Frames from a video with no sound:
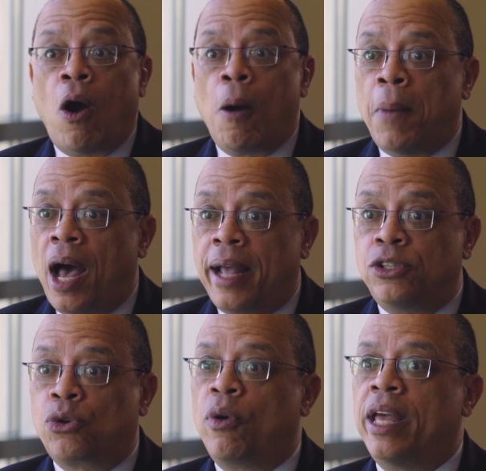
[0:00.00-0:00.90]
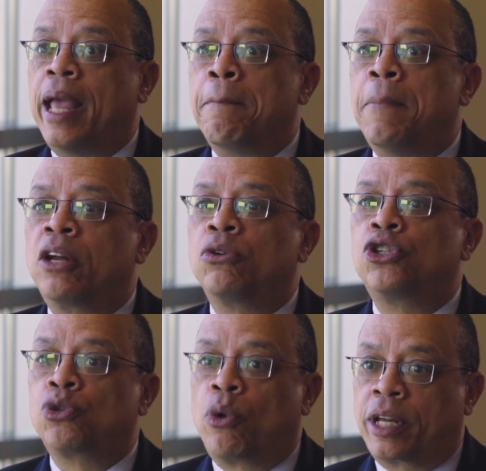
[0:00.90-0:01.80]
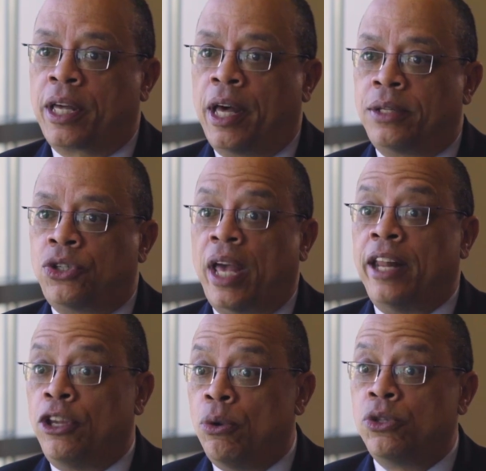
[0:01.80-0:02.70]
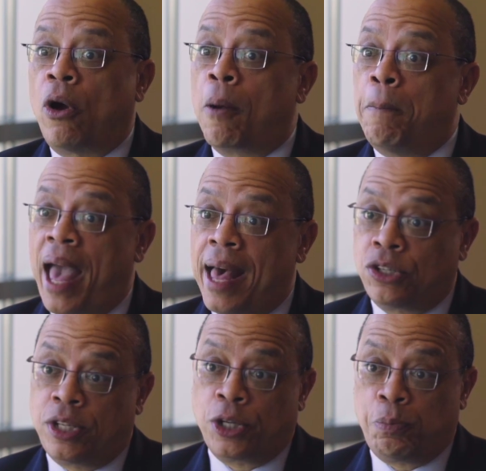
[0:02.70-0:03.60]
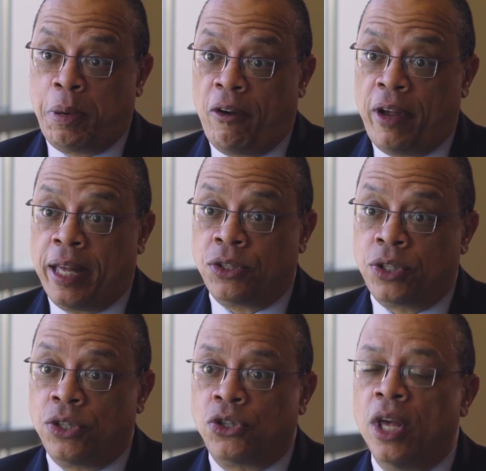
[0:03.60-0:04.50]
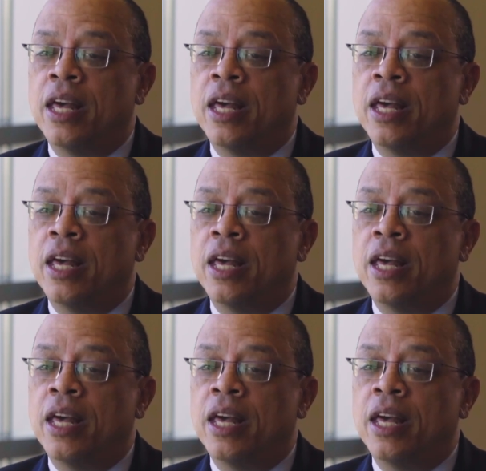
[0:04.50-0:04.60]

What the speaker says: our minds create mental shortcuts and use our past experiences